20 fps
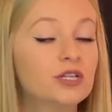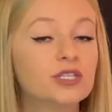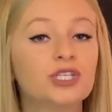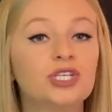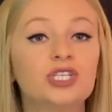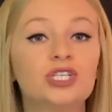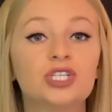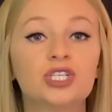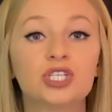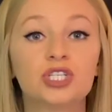
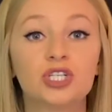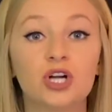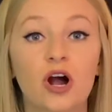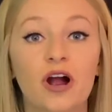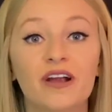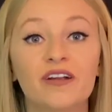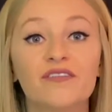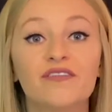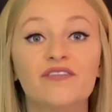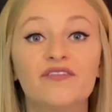to
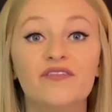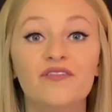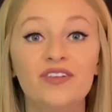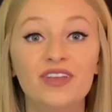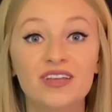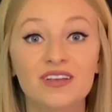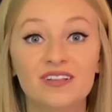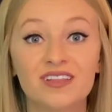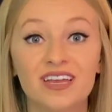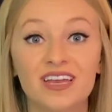start
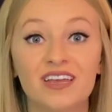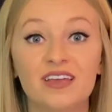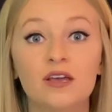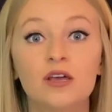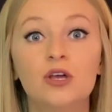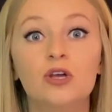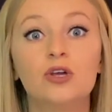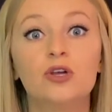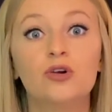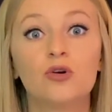feeling
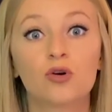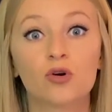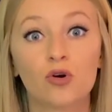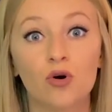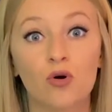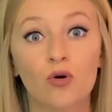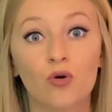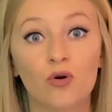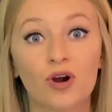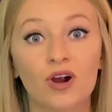your
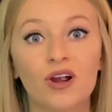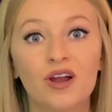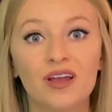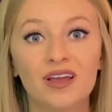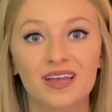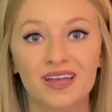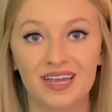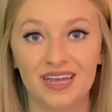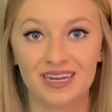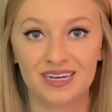core
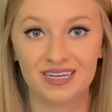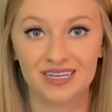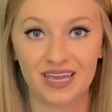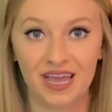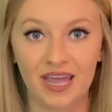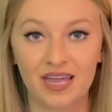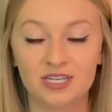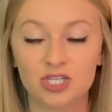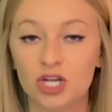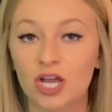
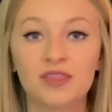engage.